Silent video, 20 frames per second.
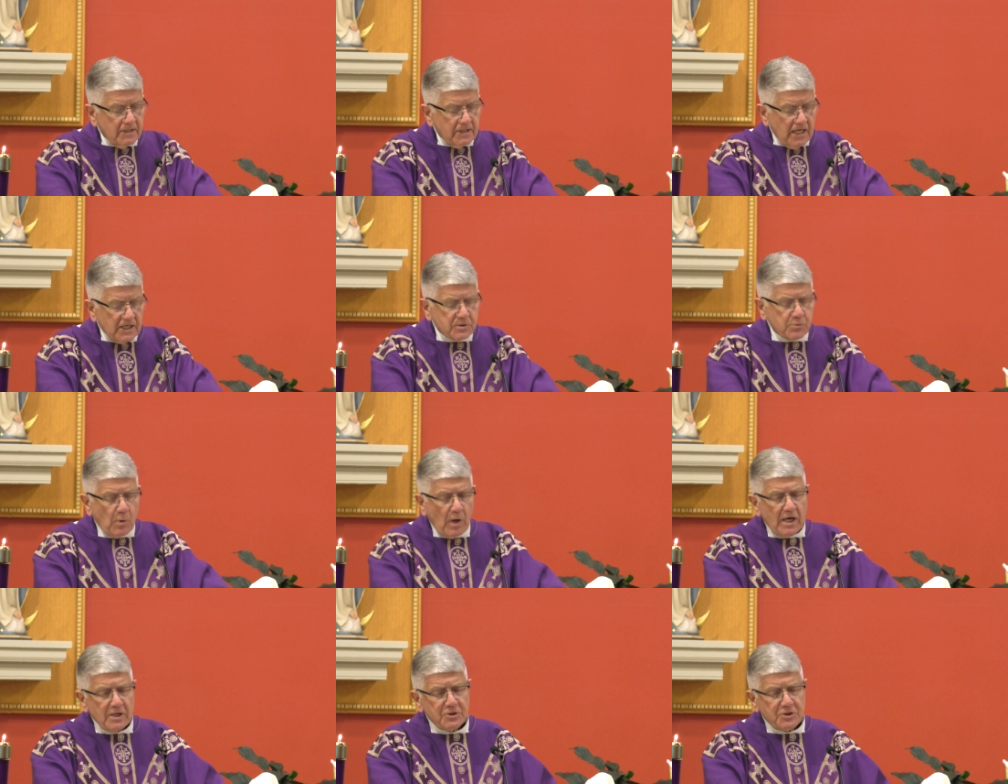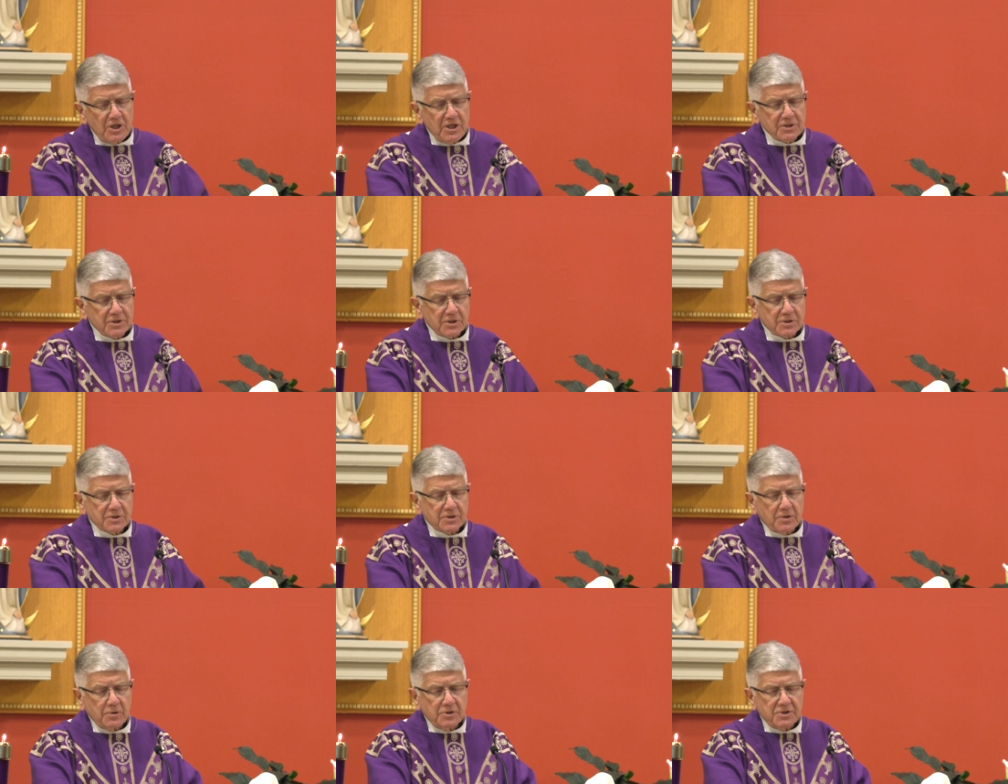That's why
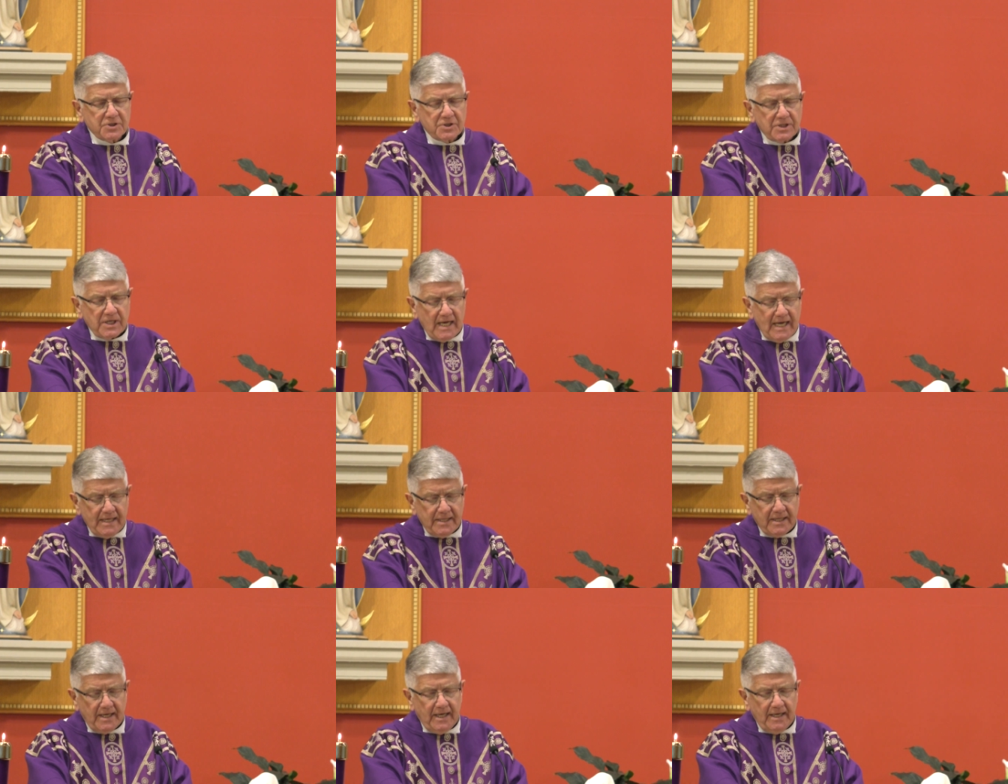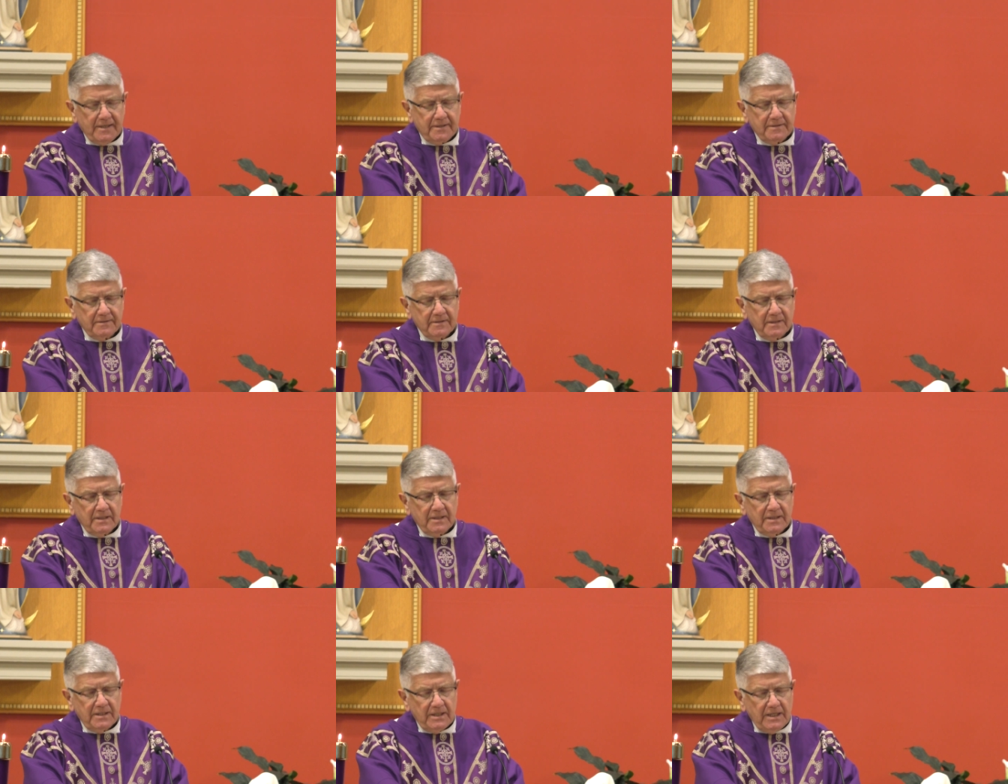Jesus could say then,
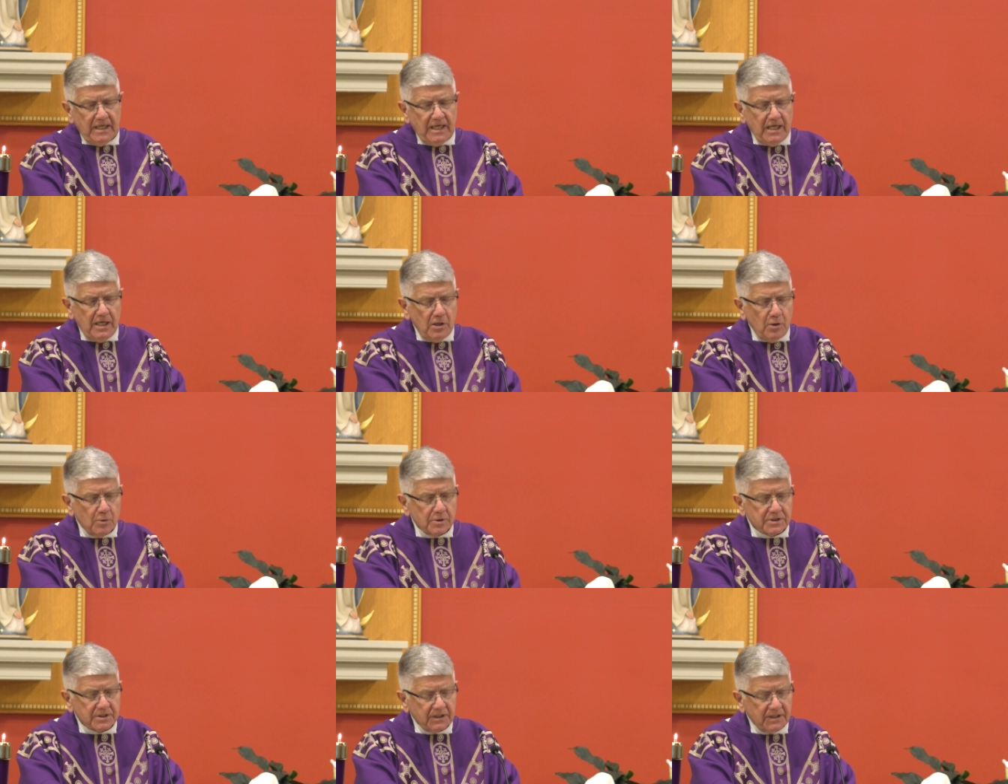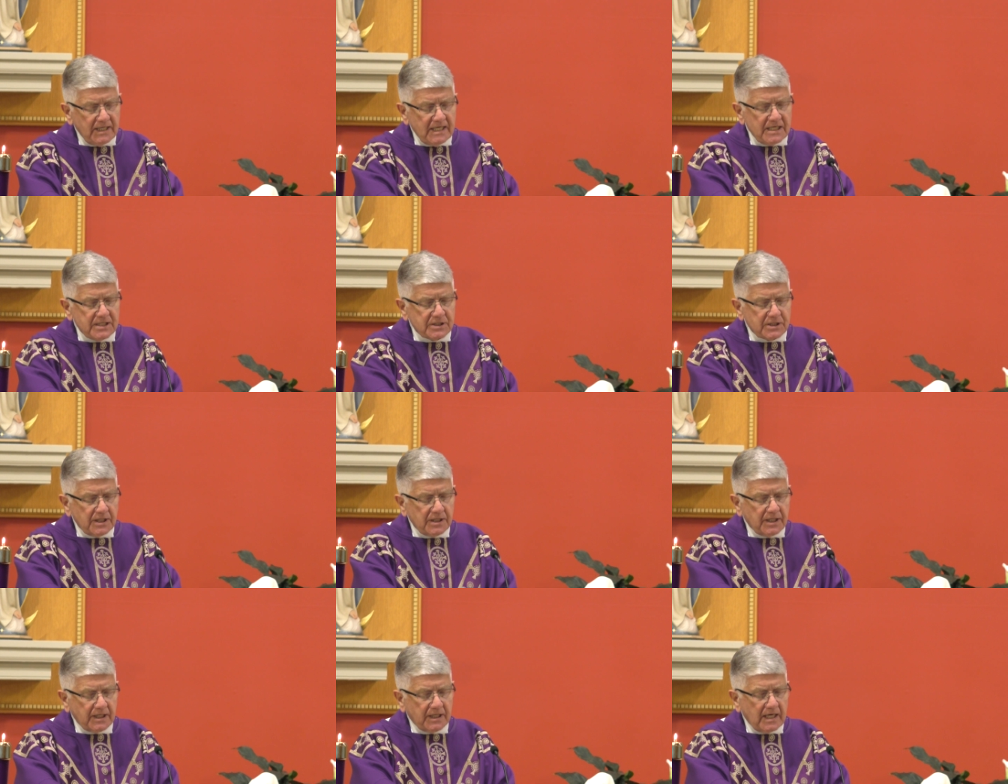He who is
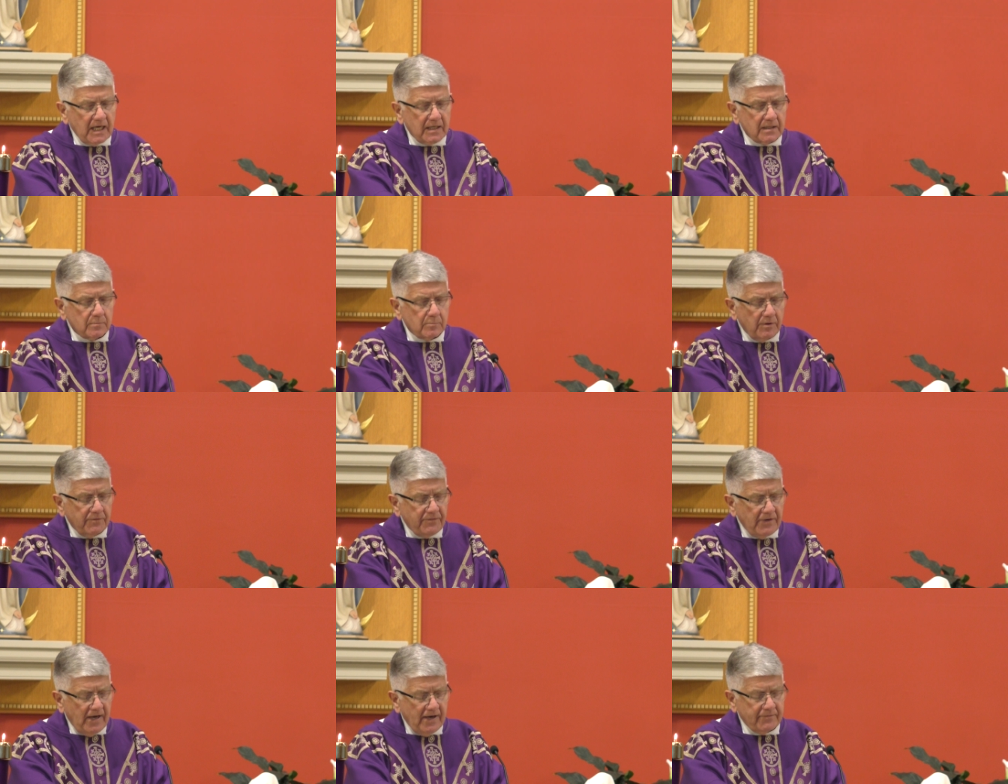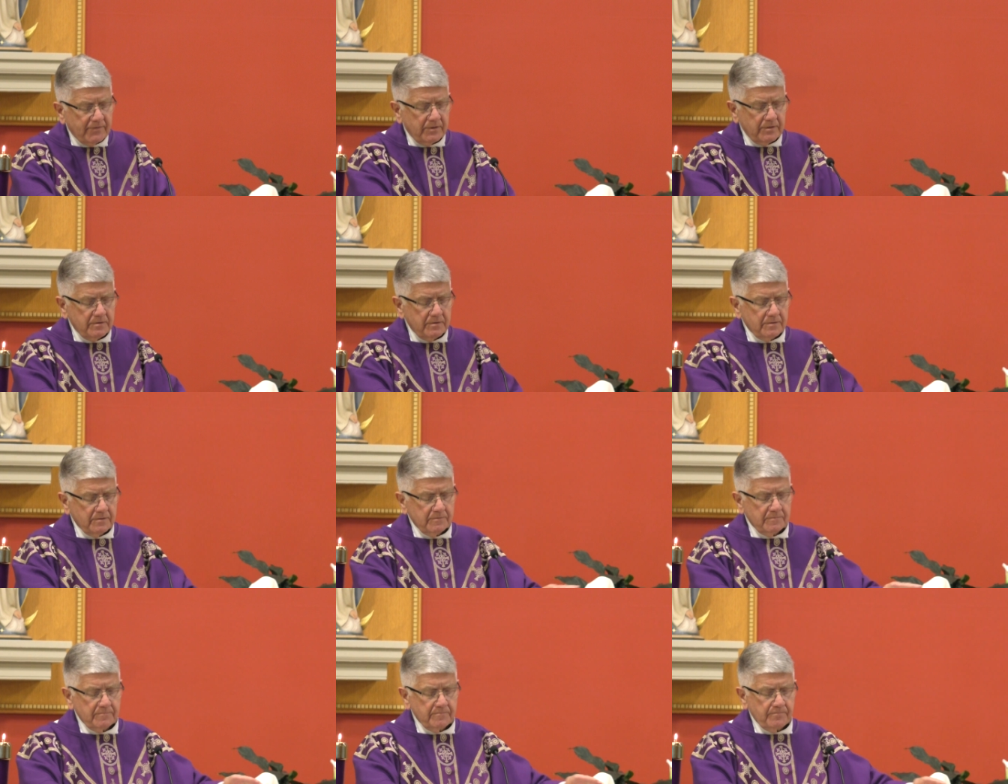least in the kingdom of heaven
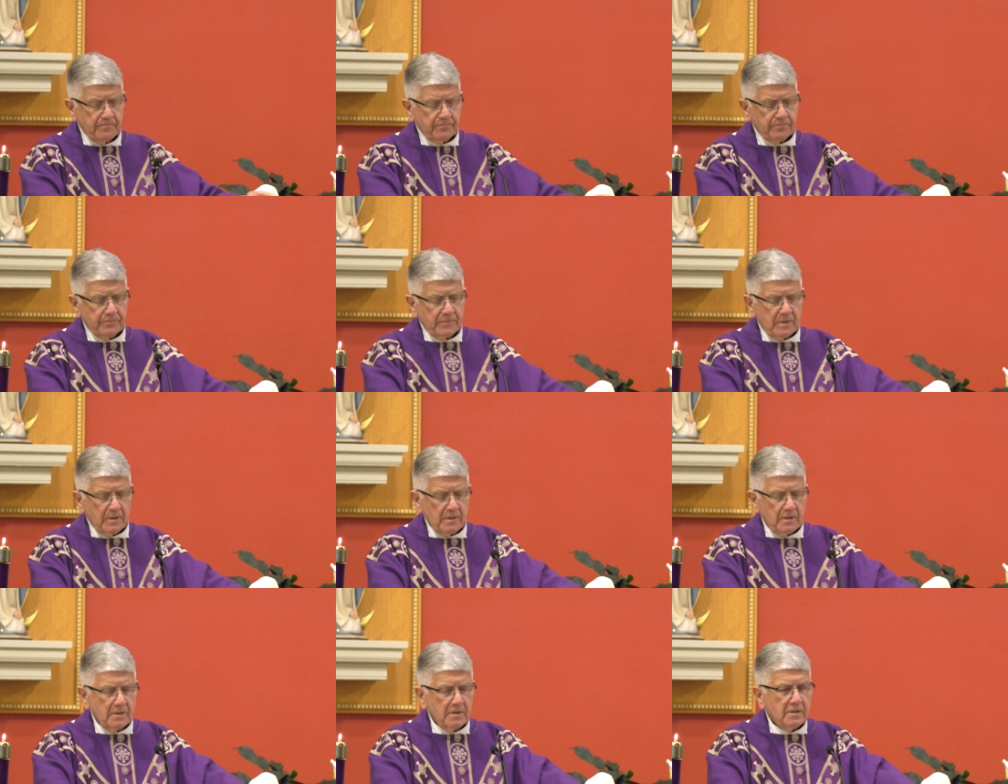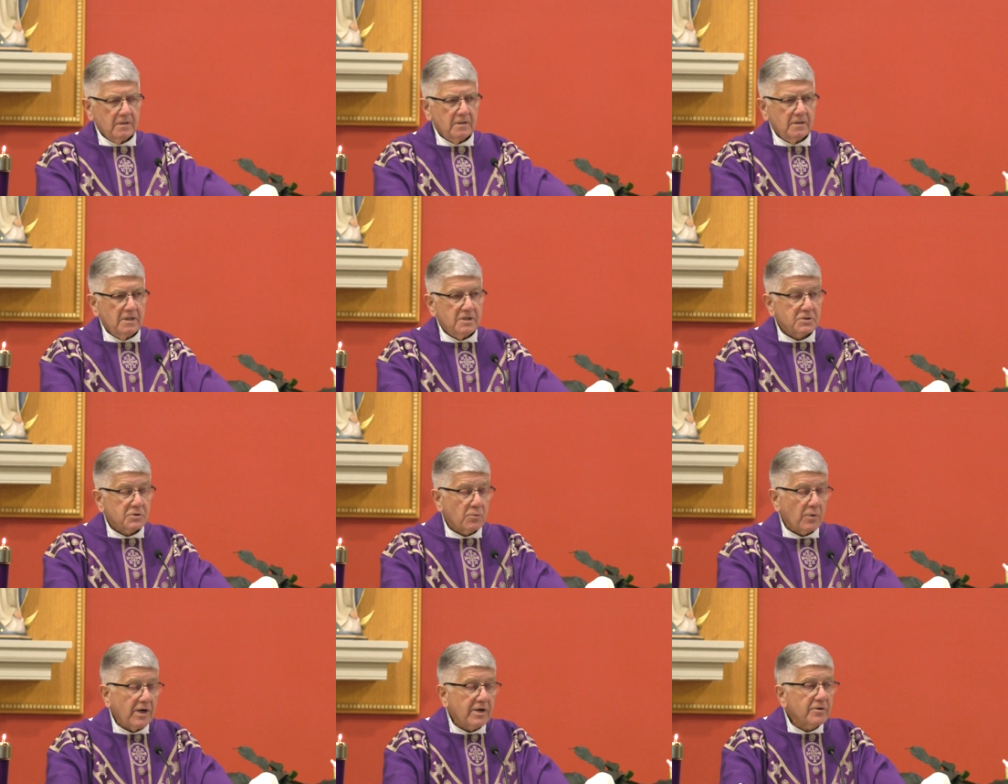
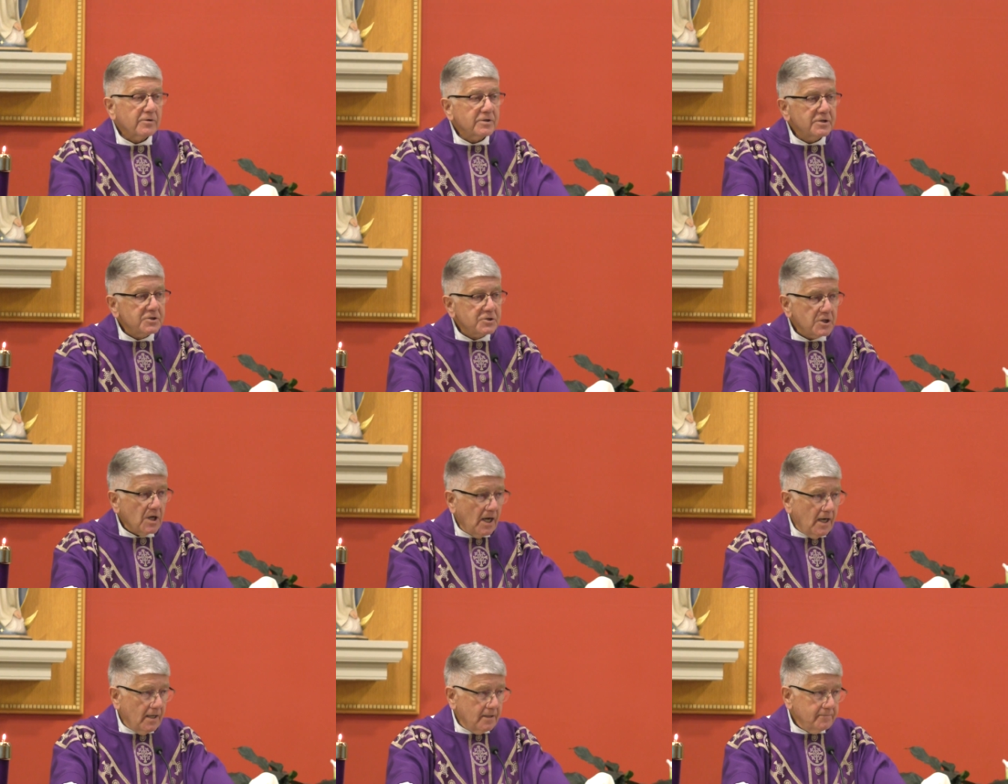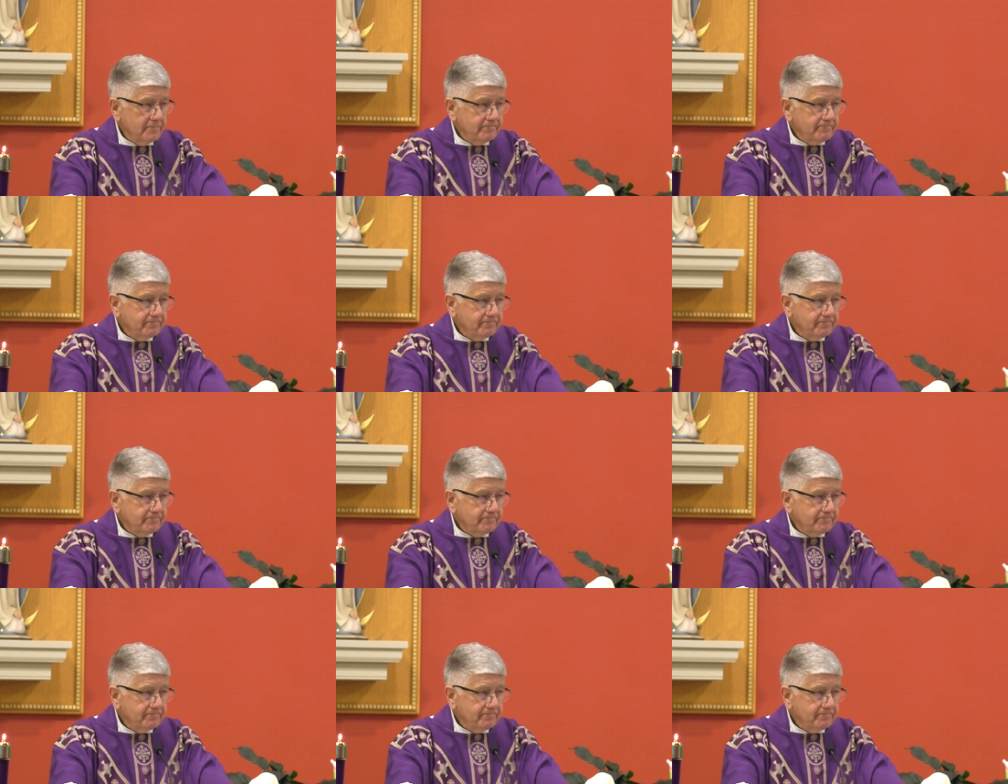is greater than John.